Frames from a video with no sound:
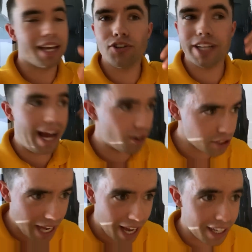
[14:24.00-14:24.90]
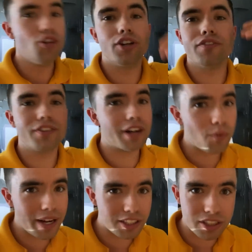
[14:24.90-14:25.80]
You can house hack, you can figure out
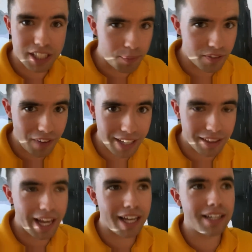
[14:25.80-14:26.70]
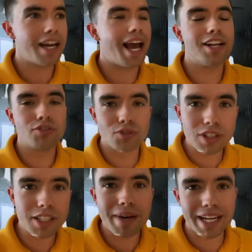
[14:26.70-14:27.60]
ways to subdivide land and
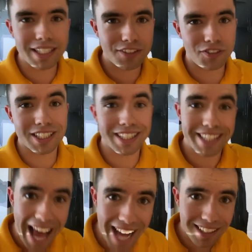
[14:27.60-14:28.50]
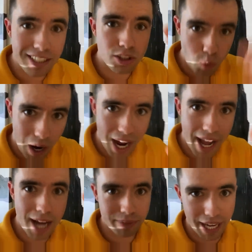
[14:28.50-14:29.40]
really make a difference. And that is why
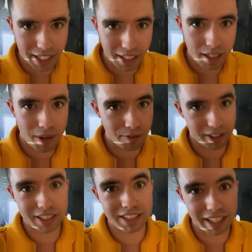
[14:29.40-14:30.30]
I'm getting my real estate